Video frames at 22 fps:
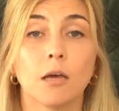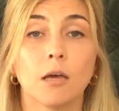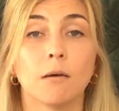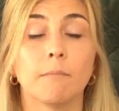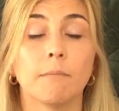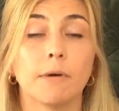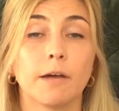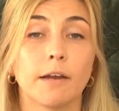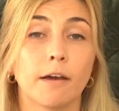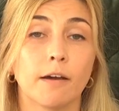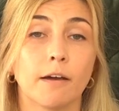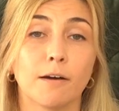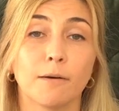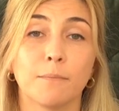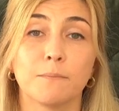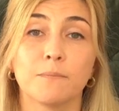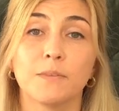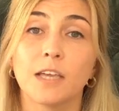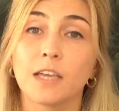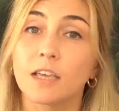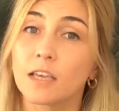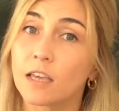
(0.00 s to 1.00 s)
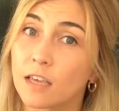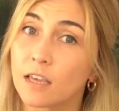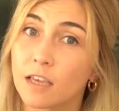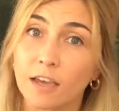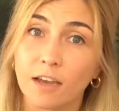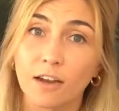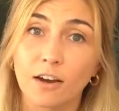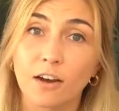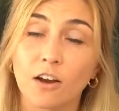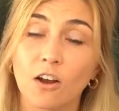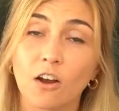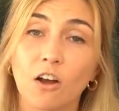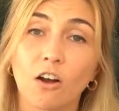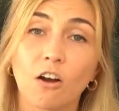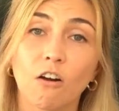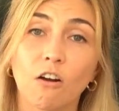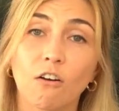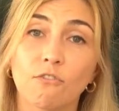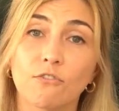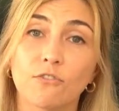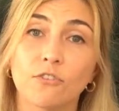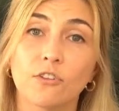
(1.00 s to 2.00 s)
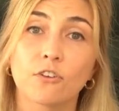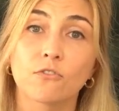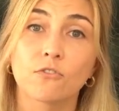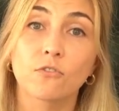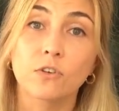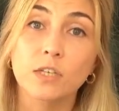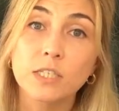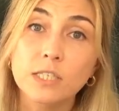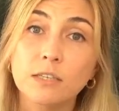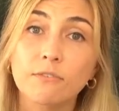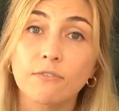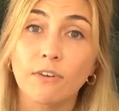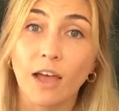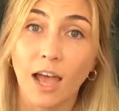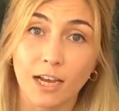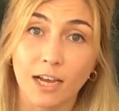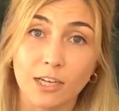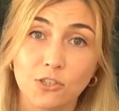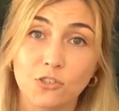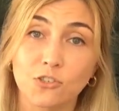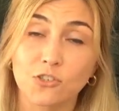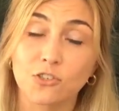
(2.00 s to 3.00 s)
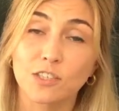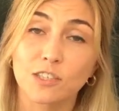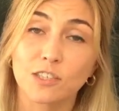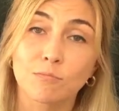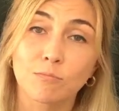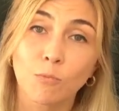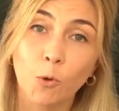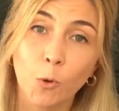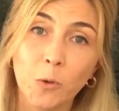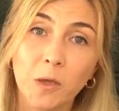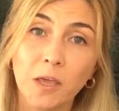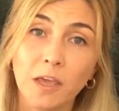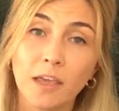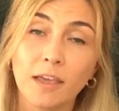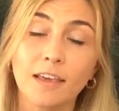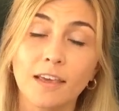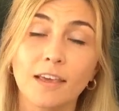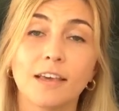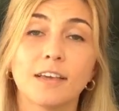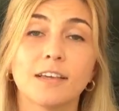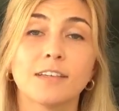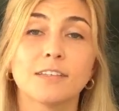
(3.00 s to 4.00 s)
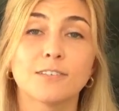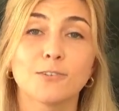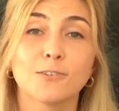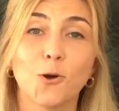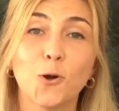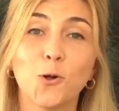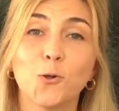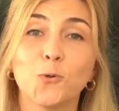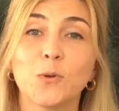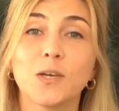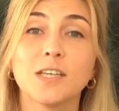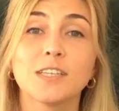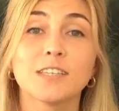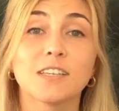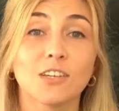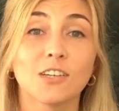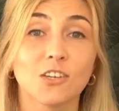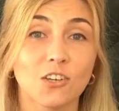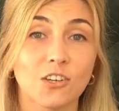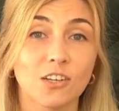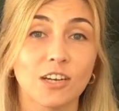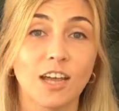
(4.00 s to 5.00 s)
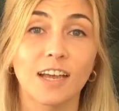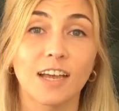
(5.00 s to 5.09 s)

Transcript: but taking care of the risk factors, smoking, is always a good